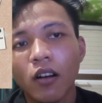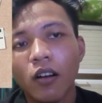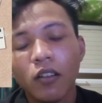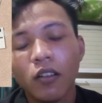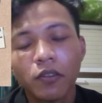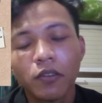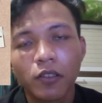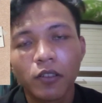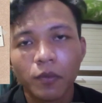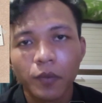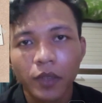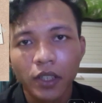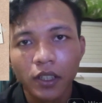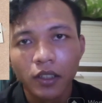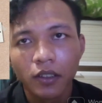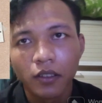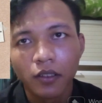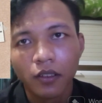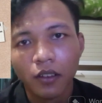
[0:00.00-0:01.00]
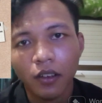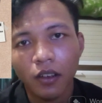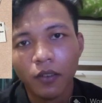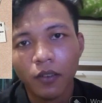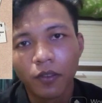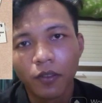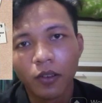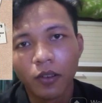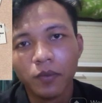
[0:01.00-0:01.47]
all from me
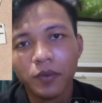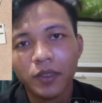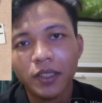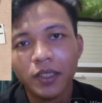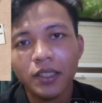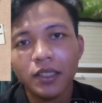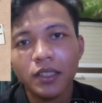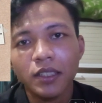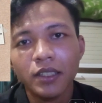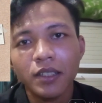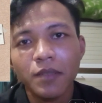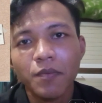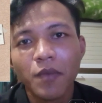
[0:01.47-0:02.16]
from the